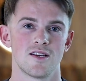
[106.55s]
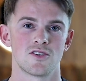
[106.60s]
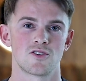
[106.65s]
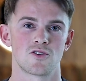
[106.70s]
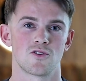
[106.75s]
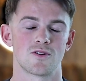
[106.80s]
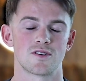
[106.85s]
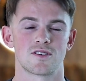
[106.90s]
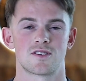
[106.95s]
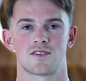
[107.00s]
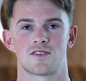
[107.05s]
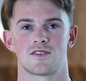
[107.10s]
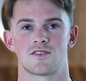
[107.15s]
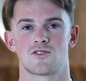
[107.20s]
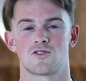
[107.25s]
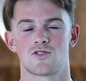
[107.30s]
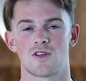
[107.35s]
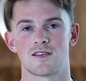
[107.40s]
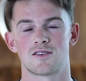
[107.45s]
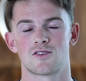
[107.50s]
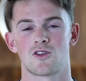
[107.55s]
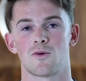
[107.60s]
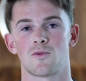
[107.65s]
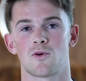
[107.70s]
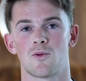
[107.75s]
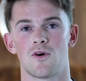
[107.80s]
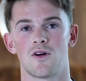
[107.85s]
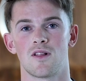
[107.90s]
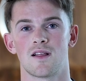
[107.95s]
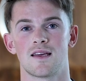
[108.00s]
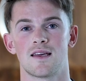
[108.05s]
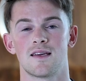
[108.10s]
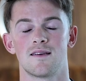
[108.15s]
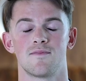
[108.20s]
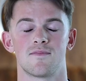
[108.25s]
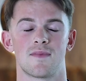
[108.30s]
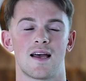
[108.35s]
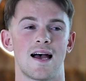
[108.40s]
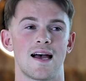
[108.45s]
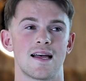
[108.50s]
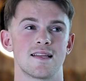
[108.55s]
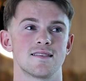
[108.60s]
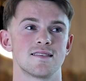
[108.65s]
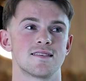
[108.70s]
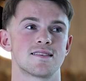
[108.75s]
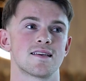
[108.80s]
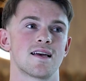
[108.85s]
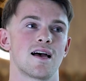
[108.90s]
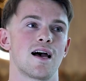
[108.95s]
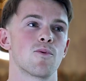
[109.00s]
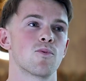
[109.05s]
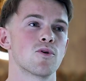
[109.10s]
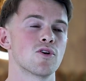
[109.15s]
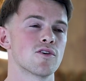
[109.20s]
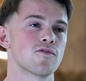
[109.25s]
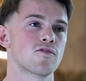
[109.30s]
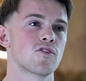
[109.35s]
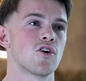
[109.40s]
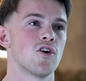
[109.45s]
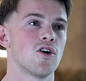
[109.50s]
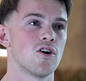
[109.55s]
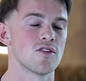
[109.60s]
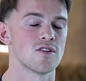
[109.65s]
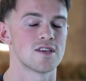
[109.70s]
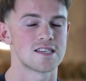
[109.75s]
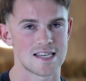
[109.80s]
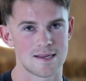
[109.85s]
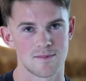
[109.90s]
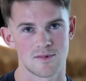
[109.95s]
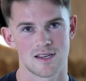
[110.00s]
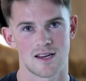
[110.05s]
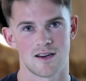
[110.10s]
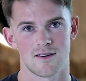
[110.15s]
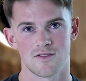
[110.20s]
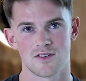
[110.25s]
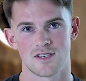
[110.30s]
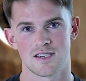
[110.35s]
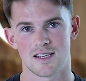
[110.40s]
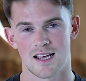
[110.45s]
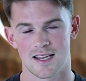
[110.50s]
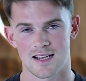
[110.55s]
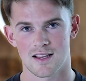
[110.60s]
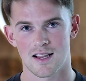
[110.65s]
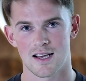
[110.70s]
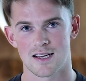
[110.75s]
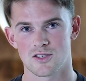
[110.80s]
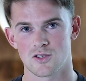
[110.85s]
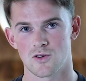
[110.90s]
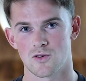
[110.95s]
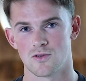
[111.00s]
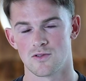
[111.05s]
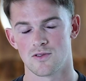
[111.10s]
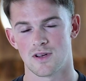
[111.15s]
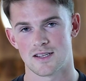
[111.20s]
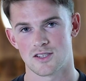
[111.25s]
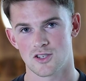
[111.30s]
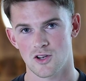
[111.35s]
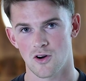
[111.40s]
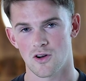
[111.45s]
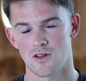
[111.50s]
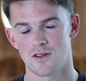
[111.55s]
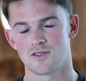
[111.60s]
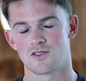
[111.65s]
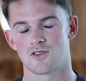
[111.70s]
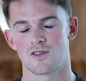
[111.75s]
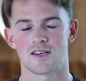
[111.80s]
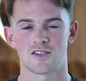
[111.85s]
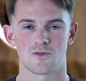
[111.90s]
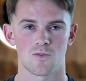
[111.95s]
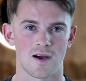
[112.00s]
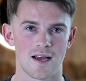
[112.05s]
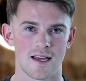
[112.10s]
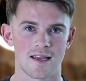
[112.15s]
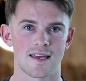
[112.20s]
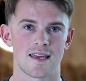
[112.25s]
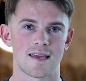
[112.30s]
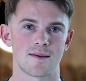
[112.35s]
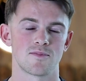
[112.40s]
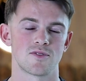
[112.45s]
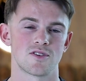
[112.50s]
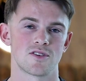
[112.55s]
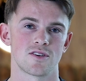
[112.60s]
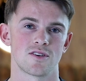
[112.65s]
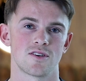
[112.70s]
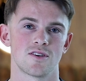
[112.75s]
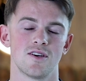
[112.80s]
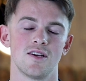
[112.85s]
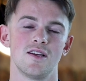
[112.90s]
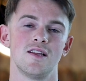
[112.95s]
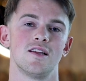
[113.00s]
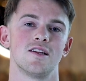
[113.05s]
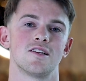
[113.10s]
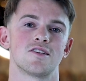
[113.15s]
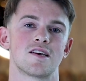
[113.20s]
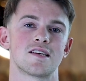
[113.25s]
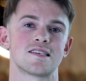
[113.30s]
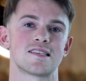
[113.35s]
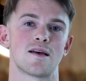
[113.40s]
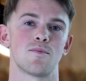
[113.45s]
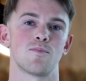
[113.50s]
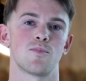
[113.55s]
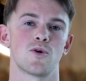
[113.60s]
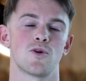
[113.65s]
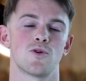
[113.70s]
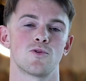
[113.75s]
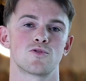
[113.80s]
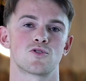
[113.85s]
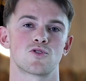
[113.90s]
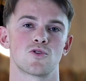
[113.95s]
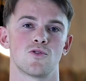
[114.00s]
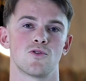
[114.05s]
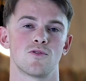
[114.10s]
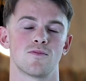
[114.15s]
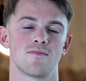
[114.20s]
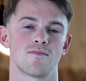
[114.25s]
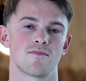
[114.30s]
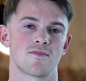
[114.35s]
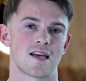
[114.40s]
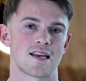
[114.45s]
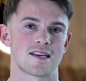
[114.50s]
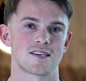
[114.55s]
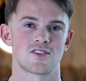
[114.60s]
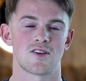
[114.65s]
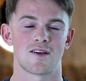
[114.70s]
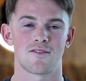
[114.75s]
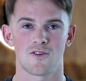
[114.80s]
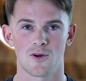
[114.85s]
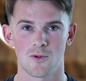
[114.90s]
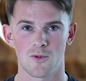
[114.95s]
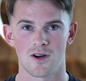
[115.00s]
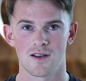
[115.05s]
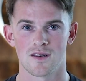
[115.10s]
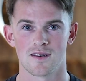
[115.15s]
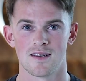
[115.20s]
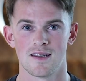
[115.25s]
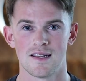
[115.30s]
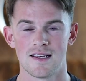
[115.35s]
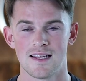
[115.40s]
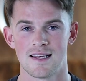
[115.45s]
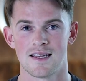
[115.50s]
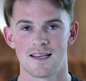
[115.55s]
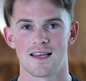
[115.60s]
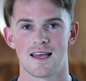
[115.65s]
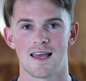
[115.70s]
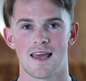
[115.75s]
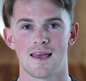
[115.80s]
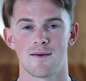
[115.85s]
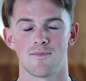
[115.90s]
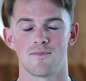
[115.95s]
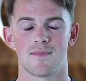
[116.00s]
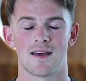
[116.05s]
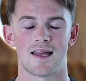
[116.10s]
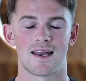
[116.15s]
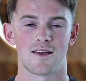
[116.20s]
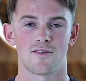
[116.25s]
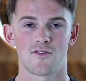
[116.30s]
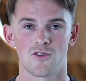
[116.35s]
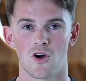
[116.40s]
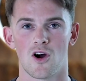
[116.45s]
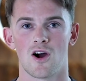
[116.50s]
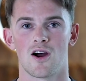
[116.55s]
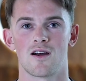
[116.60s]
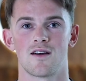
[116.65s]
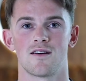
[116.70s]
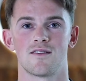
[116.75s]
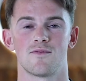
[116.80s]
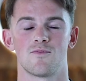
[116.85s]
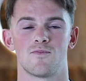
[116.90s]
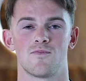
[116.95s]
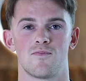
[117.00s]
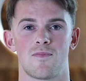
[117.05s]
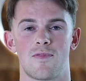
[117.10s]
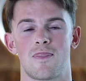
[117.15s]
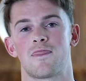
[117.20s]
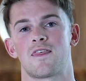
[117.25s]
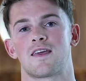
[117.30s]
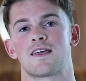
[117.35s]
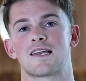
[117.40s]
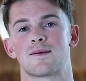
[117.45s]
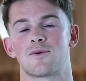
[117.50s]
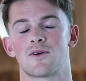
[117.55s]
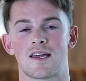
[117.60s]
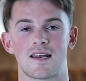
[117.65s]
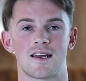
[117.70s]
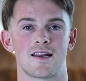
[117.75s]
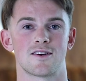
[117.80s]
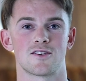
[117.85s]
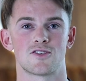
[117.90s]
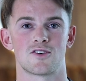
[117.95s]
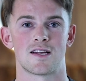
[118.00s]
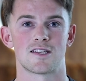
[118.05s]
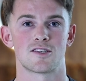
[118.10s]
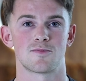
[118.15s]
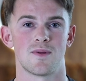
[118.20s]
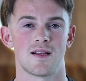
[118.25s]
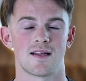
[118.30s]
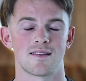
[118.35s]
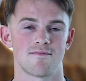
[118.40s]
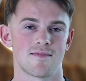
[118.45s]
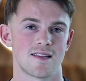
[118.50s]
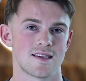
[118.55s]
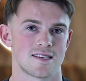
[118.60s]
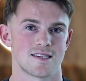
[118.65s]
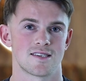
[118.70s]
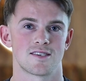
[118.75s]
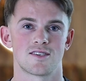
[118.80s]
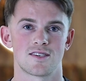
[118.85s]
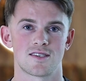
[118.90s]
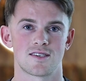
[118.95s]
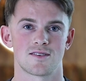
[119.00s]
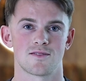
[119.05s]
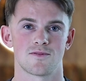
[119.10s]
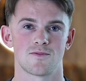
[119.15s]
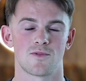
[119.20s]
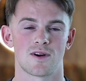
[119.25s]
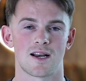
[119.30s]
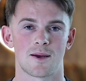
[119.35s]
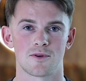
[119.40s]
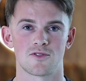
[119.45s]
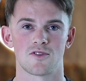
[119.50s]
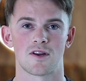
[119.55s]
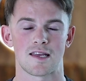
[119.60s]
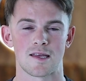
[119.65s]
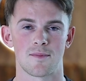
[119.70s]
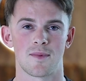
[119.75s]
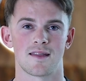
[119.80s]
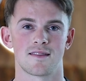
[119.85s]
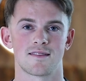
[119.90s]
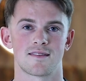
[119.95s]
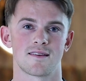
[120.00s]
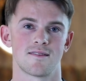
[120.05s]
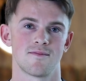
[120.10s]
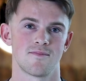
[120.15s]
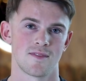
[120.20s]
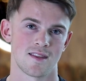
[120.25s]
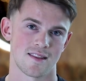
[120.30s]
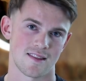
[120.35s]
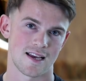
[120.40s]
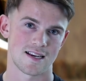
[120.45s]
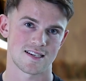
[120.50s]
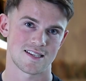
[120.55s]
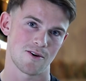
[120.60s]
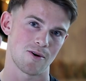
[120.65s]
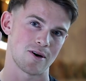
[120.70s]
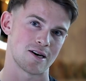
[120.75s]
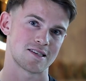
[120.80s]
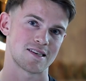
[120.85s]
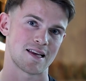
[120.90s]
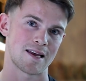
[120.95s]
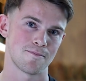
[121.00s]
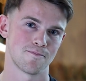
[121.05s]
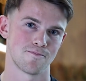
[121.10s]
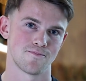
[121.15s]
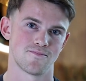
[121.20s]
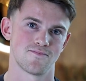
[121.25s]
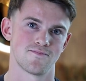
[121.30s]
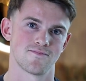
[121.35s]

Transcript: So it's top quality, and I wouldn't have got the same service in Glasgow, in Scotland, so that's why I came to Istanbul. So thanks to everyone, and if you are thinking about getting a hair transplant, this is where I would recommend. Thanks, Now Hair Time.